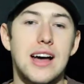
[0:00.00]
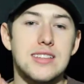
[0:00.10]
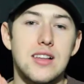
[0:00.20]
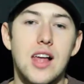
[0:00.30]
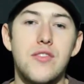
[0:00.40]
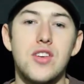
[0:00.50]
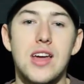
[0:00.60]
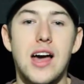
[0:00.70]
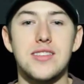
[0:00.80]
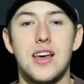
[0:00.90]
Guys, I love you
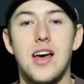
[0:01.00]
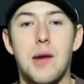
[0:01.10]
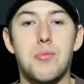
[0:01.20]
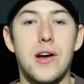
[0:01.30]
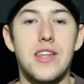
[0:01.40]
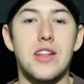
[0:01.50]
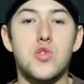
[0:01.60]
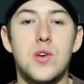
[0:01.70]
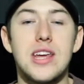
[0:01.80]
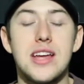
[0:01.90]
guys. I pray that
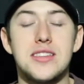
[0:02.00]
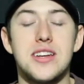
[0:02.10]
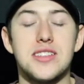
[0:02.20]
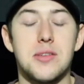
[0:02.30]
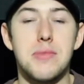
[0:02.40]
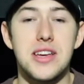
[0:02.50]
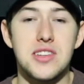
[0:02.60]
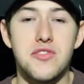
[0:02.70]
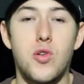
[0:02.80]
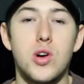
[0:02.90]
2018 is
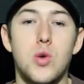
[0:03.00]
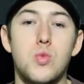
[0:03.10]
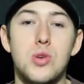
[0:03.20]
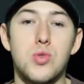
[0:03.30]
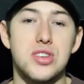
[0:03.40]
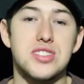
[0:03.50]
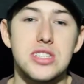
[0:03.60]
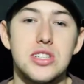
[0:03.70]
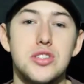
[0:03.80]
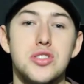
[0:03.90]
amazing for you. We will
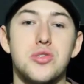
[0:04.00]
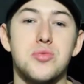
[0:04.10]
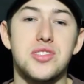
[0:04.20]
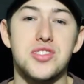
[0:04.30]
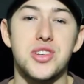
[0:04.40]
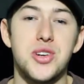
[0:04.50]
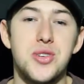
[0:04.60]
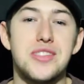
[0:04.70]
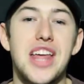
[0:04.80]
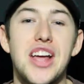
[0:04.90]
see you
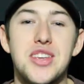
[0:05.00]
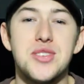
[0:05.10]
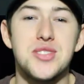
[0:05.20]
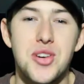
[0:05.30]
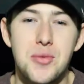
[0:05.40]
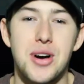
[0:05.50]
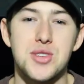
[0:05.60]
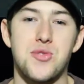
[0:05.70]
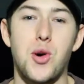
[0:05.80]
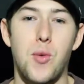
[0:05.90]
soon. Thank you so
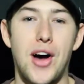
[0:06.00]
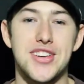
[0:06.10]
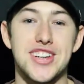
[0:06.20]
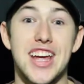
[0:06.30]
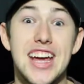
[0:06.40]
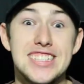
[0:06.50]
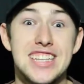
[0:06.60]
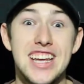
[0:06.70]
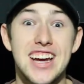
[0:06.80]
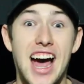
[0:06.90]
much for watching.
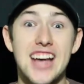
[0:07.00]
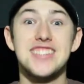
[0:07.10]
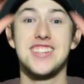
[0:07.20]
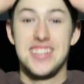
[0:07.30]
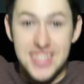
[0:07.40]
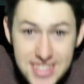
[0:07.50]
See you guys.